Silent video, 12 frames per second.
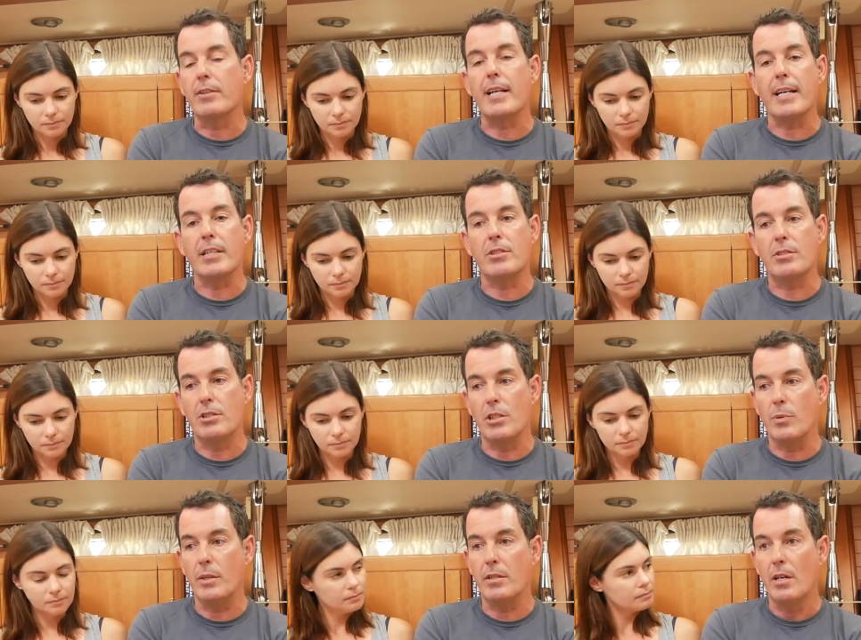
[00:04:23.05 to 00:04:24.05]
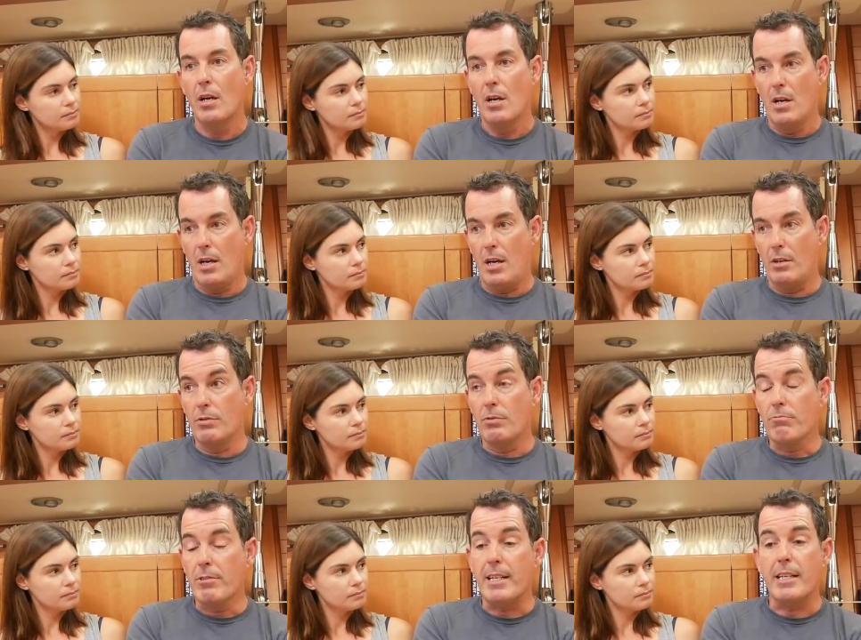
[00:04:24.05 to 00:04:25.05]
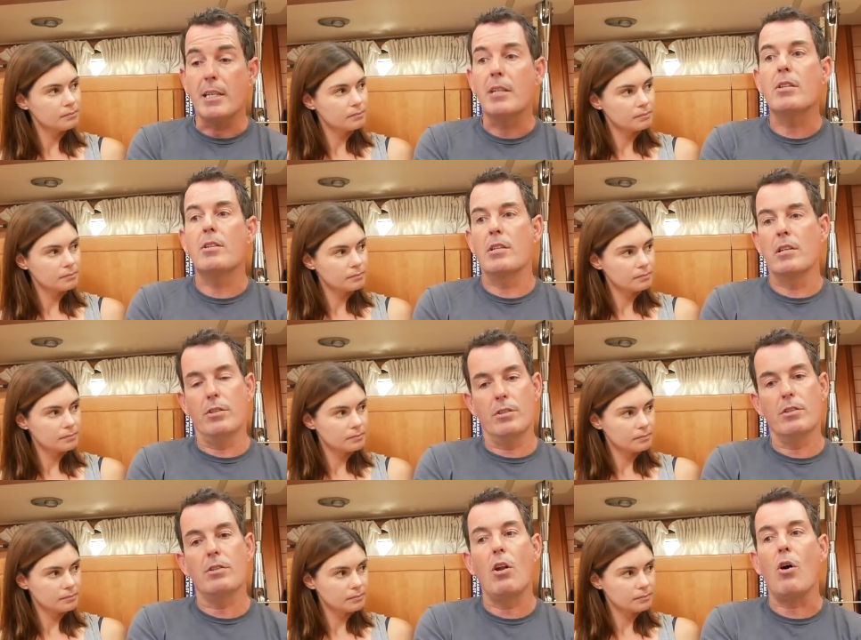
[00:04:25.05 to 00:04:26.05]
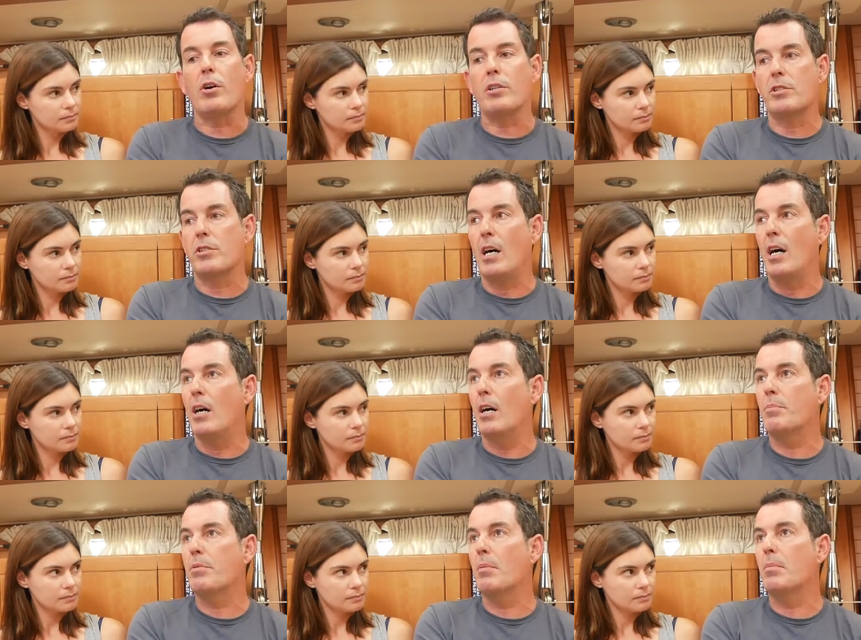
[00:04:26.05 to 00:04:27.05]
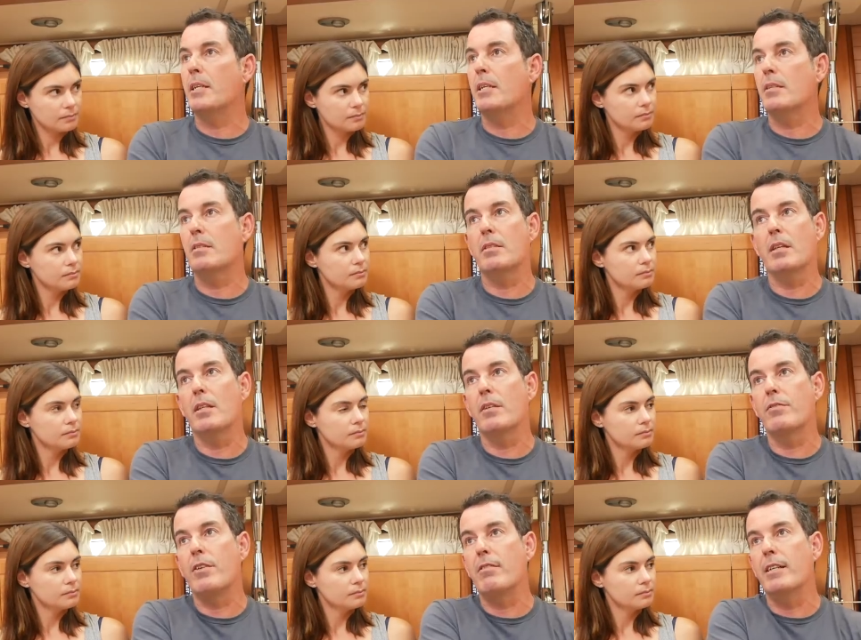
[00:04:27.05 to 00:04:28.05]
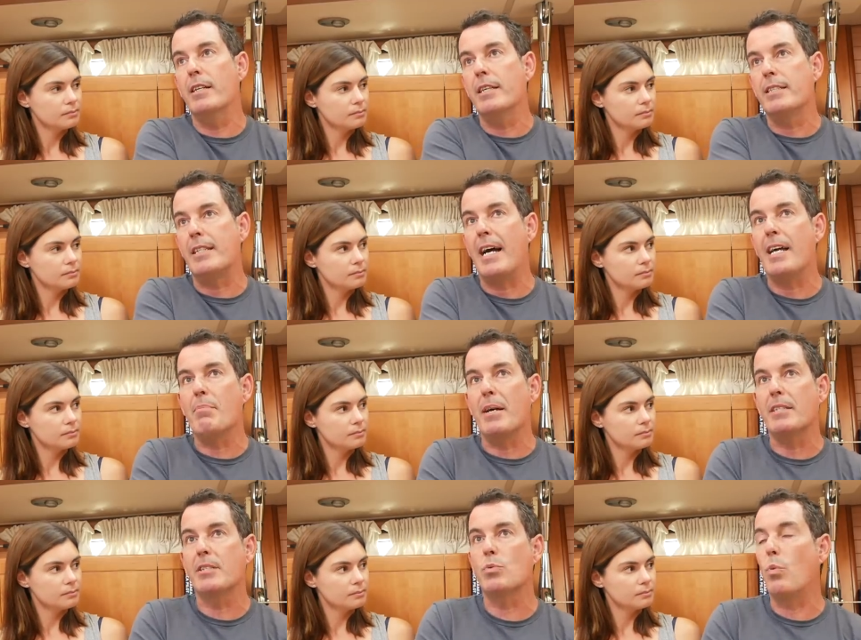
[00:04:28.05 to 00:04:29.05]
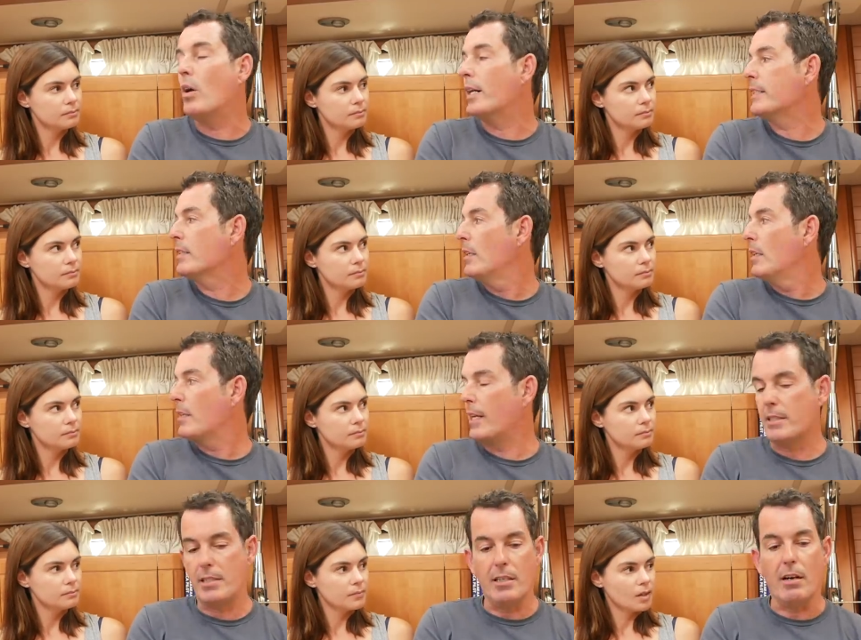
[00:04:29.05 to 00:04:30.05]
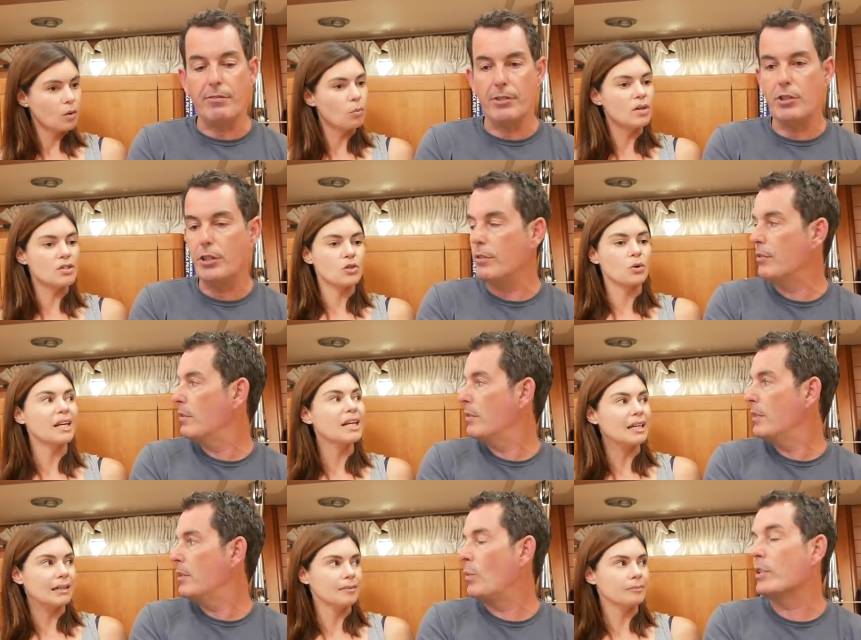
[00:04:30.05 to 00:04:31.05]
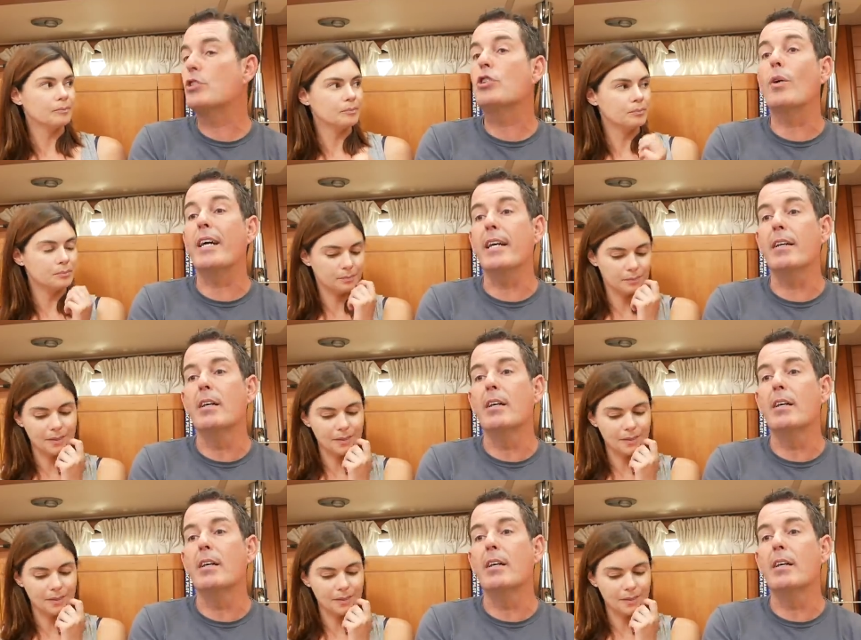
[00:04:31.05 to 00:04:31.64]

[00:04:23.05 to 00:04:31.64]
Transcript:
Speaker 1: that's to do with really the, the, locks are probably at the very least eight meters wide. That's enough for once two. Once you're in. Once you're in.